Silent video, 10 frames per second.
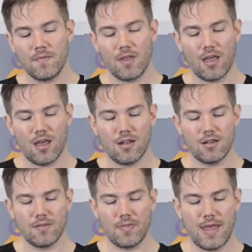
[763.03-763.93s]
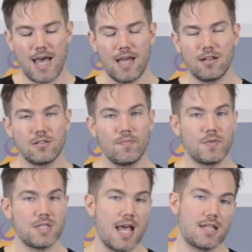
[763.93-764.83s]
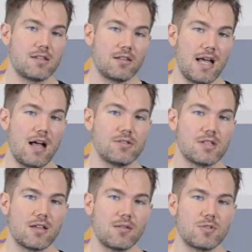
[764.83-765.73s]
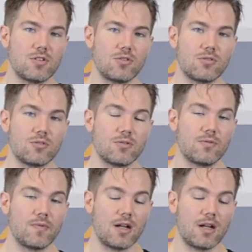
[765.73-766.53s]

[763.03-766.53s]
And that test allows them to